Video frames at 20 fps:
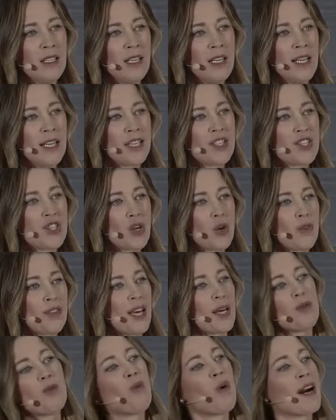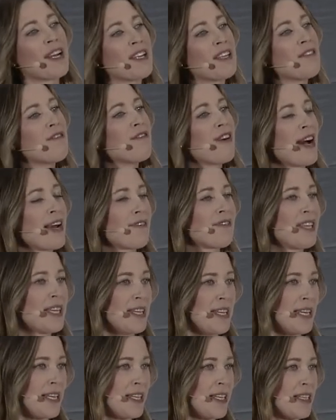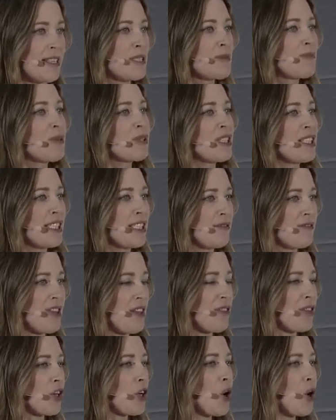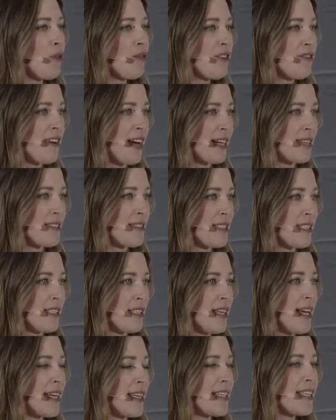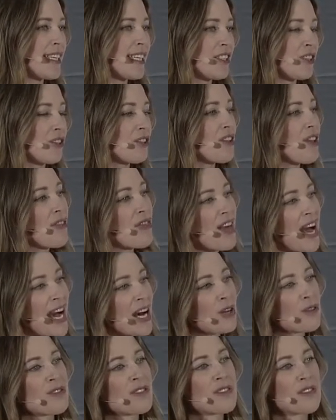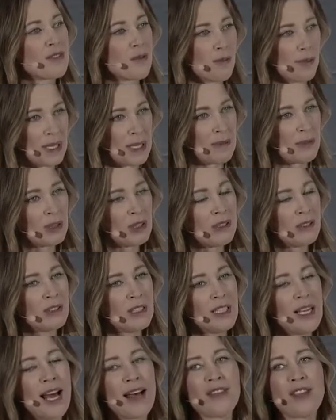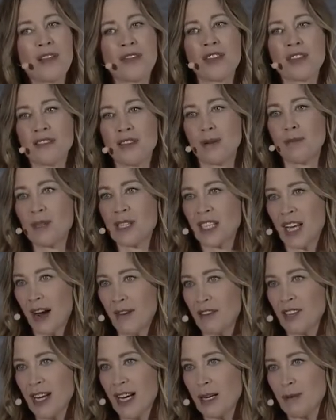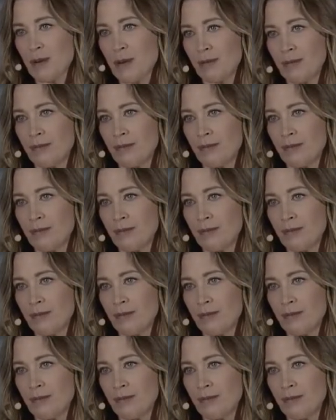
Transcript: It showed that 1 in 5 Canadians believed that the COVID vaccine had killed thousands of people and that this had been covered up.